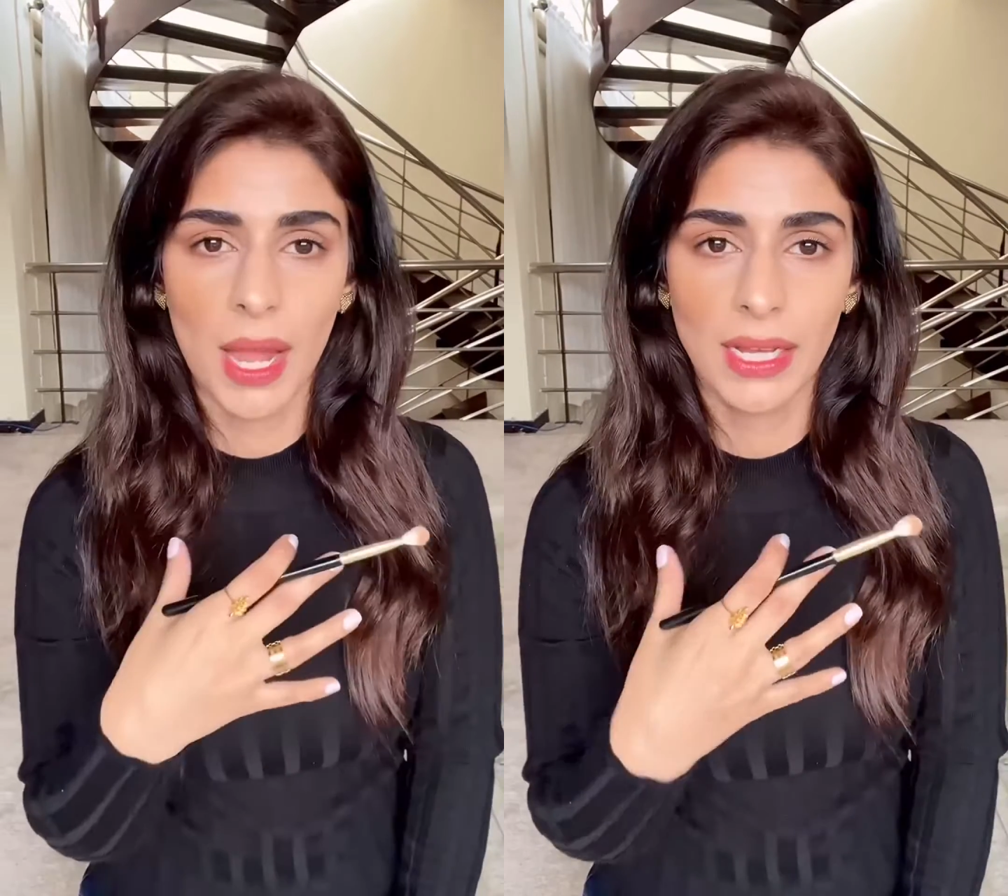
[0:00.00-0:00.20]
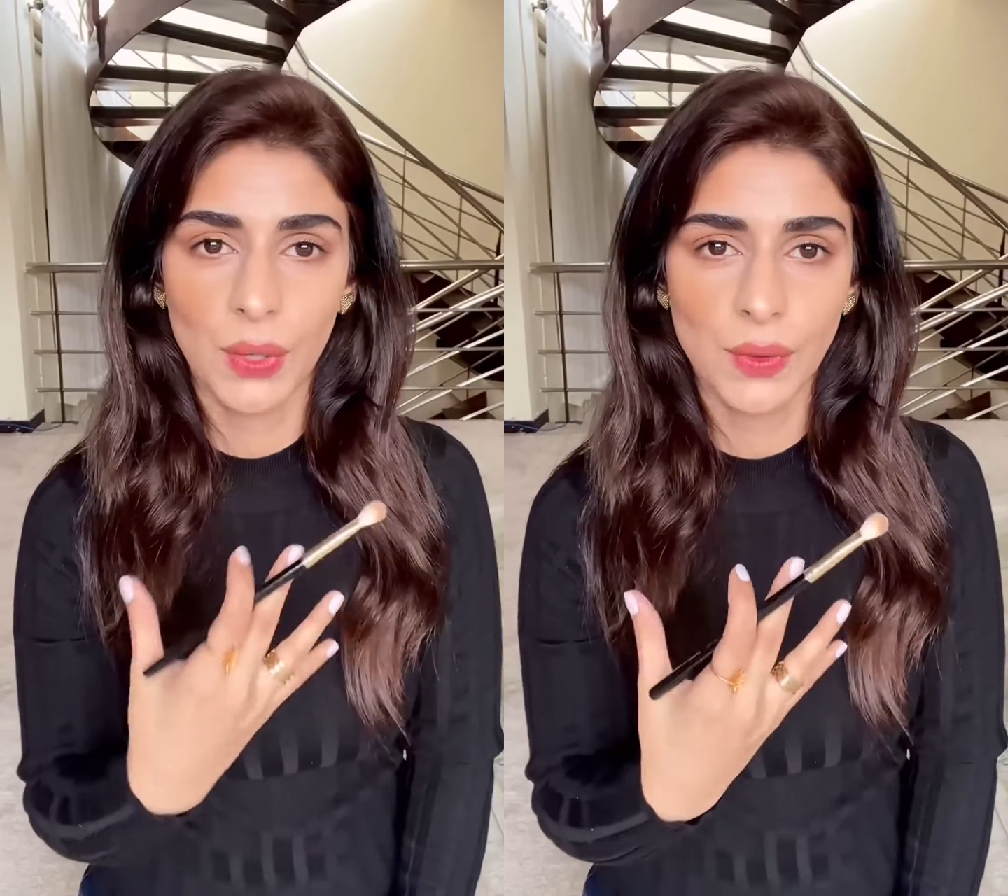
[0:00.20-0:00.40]

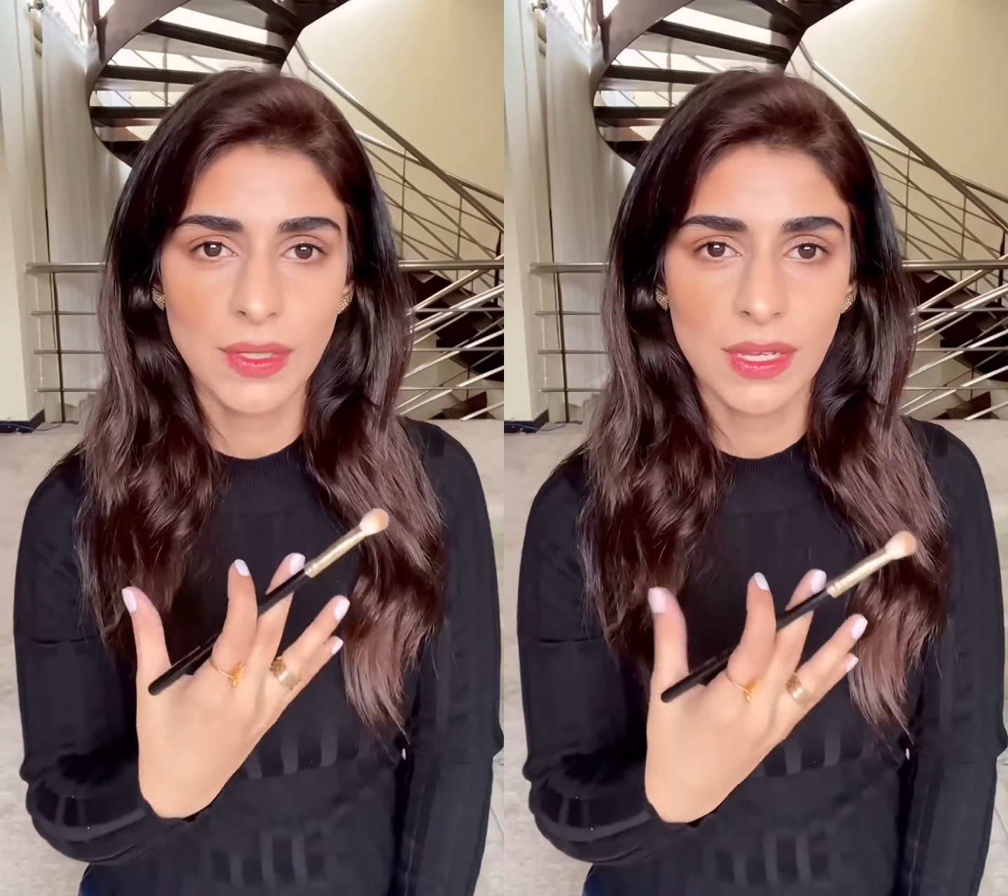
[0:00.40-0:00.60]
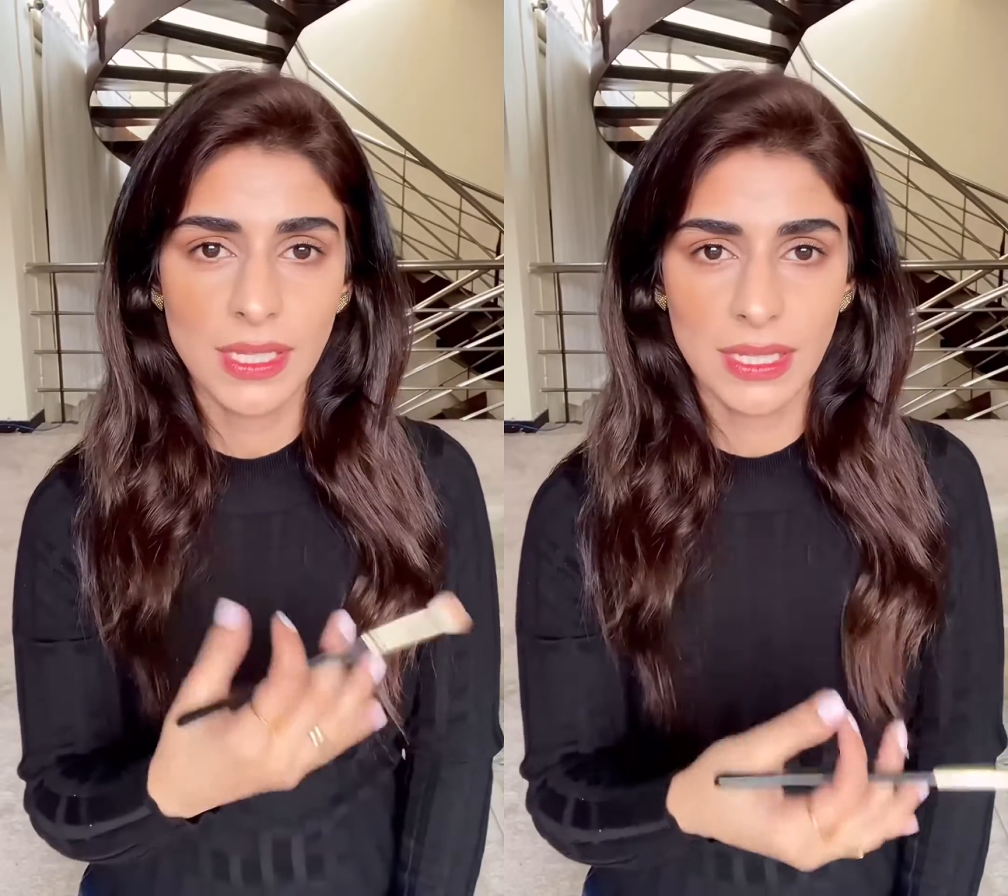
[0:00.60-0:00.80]

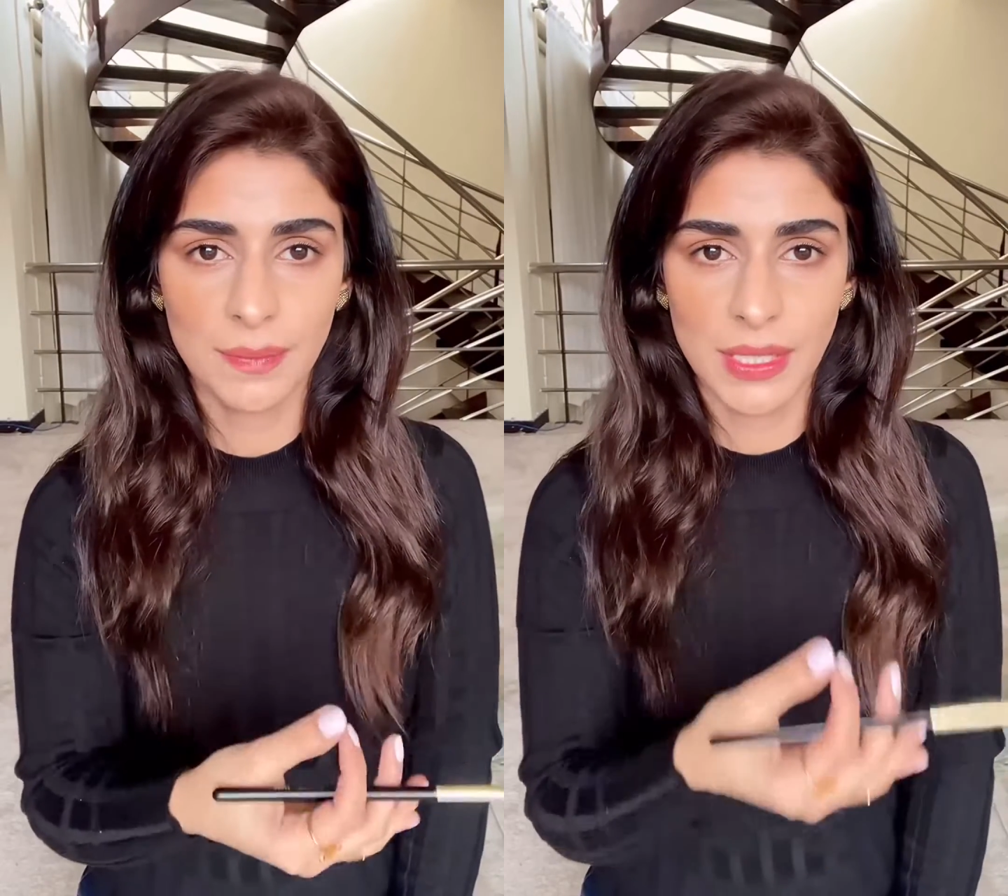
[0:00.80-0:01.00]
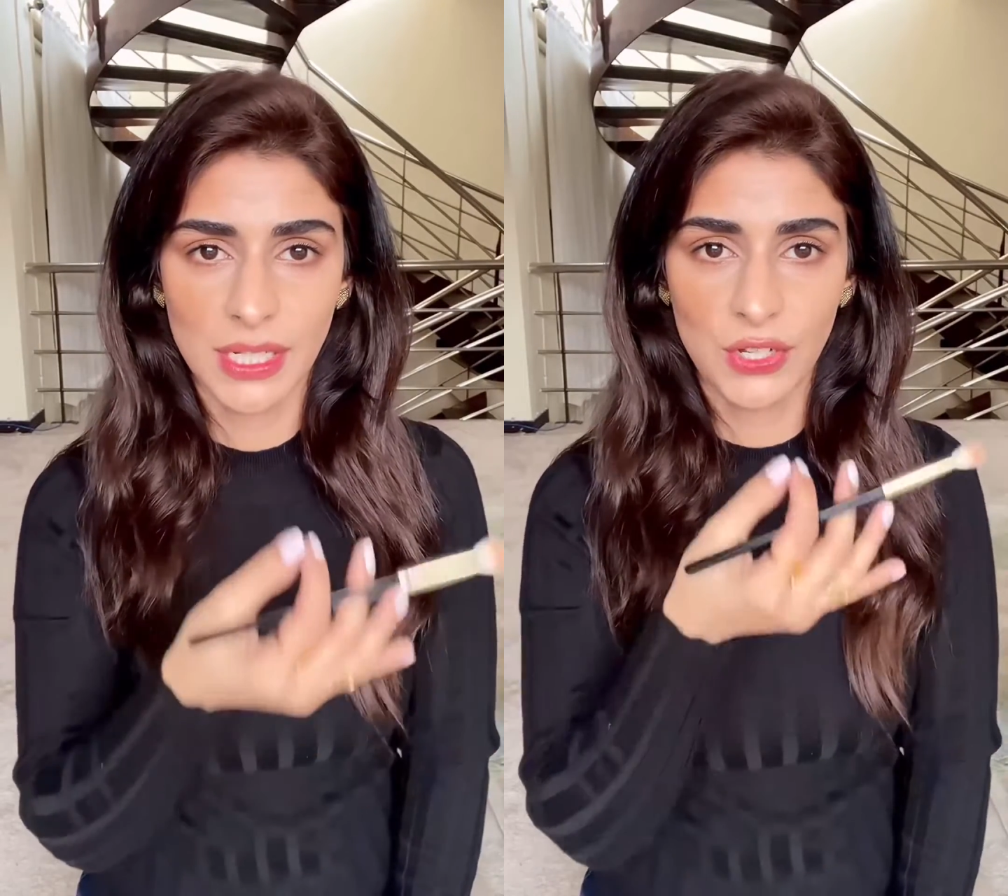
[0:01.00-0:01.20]
nose
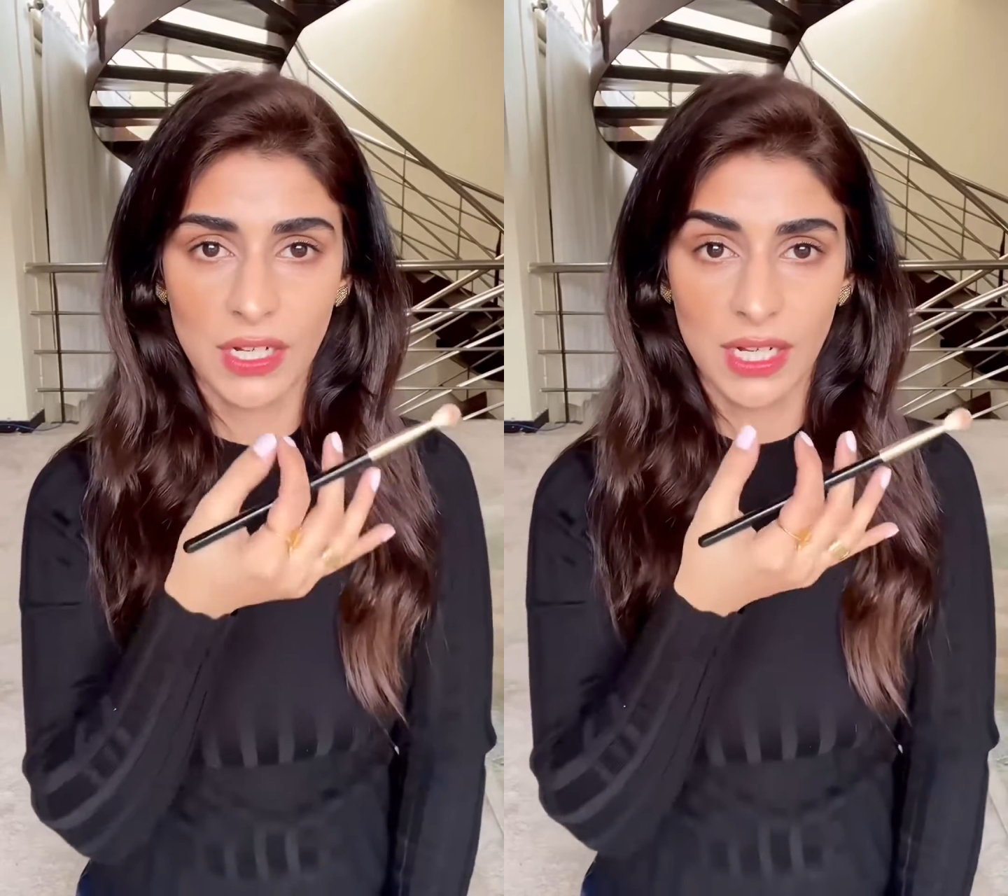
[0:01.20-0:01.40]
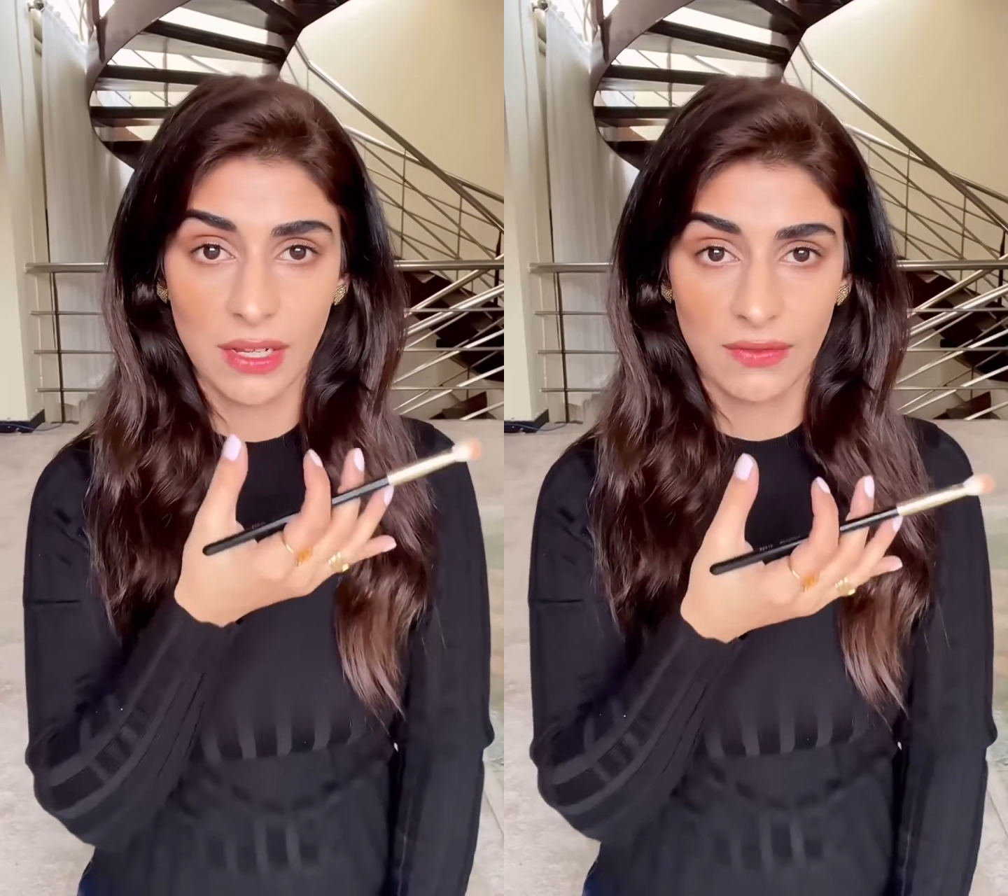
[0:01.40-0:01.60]
isn't
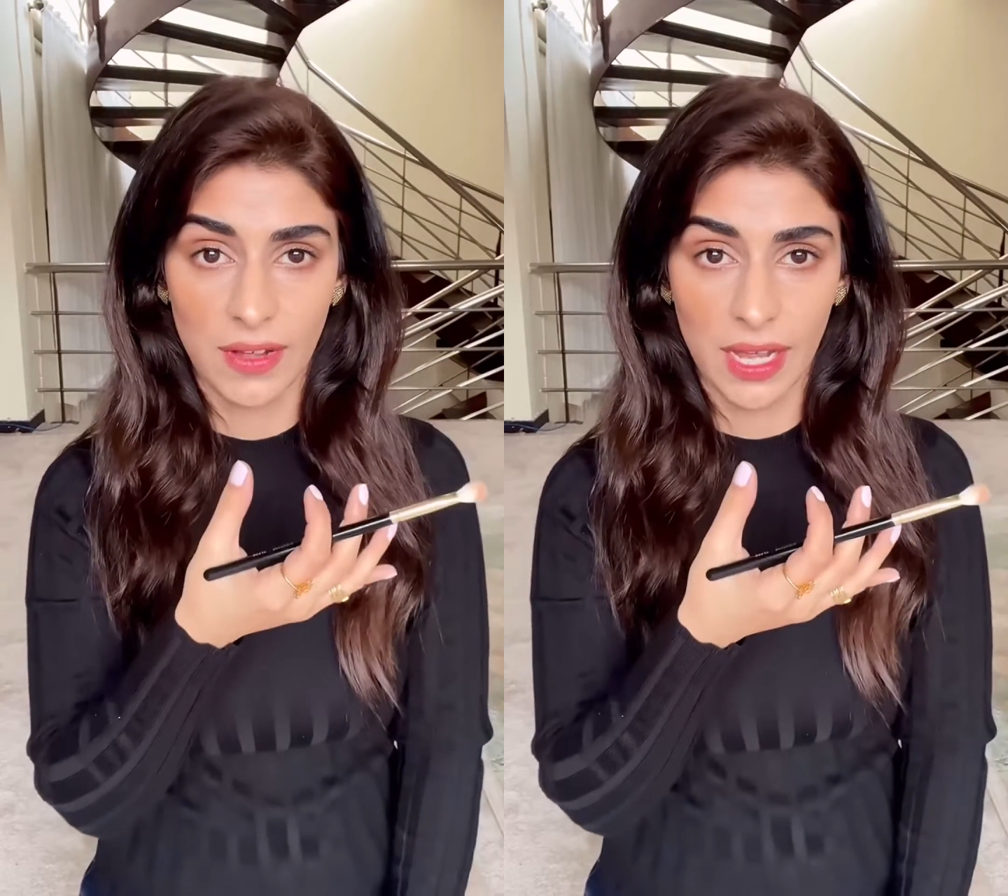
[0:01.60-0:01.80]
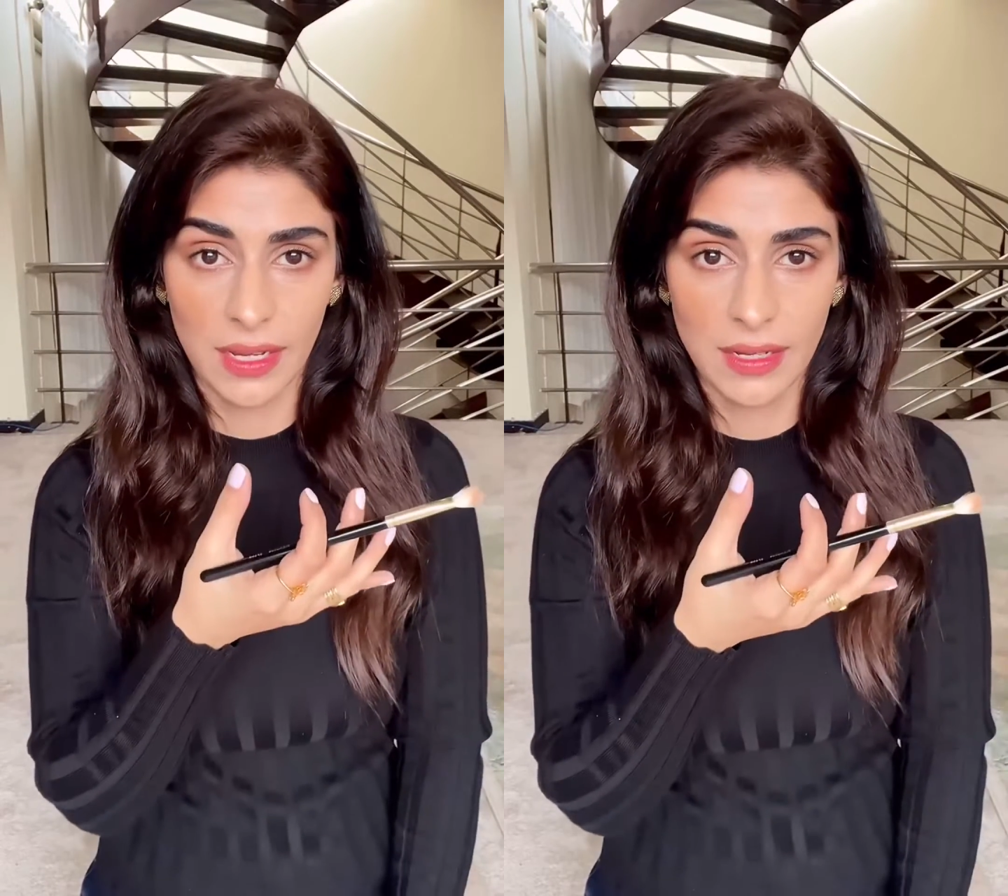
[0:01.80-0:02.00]
particularly
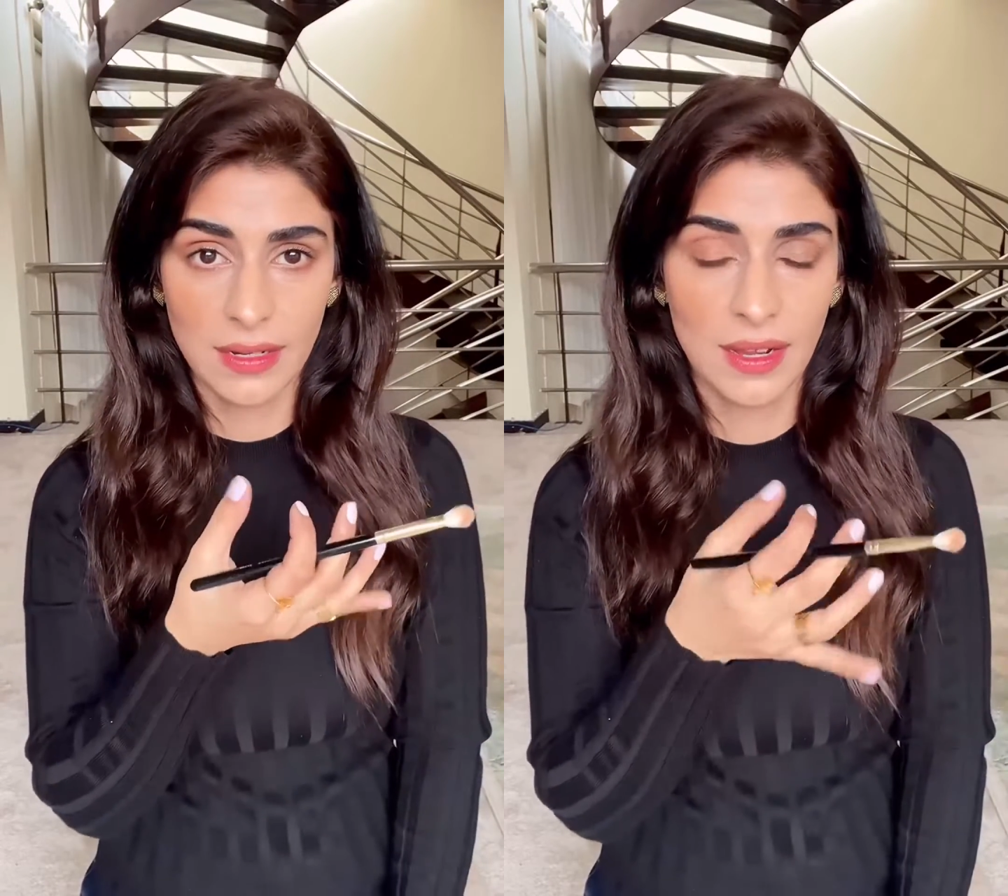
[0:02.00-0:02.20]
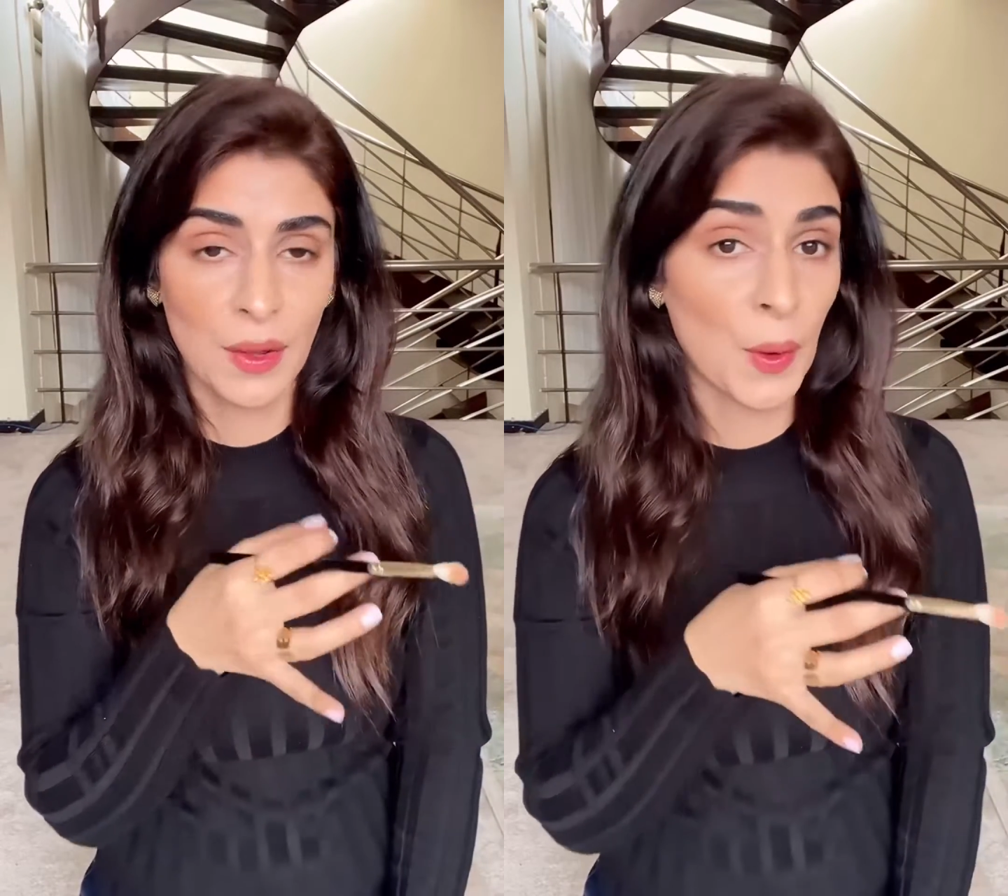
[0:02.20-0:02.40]
wide,